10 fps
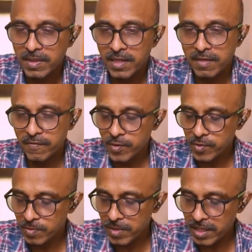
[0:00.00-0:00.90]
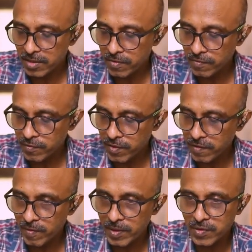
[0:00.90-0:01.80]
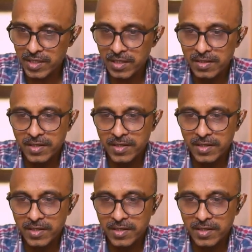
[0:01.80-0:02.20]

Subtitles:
in the view, bring it into the view for everyone to see.